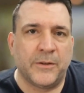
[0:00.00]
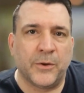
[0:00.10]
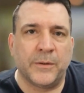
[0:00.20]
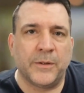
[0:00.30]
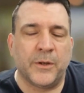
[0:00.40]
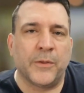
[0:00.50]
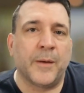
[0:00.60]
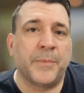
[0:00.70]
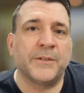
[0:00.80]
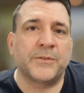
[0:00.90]

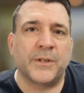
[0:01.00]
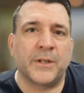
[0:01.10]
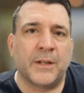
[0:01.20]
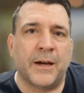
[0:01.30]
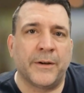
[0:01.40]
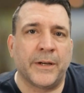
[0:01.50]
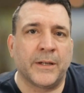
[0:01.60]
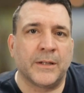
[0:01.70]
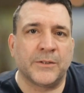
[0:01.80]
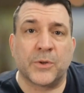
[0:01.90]
that basically
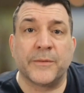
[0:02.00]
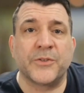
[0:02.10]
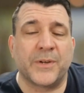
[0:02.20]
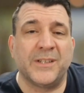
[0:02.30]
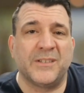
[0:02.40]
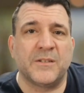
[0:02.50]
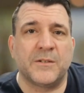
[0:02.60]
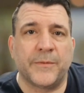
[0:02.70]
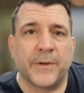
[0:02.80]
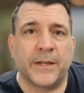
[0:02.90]
allowing sort of a
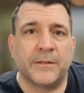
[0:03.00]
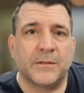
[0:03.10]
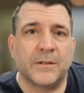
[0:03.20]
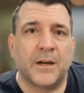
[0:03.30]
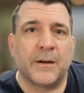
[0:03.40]
transition phase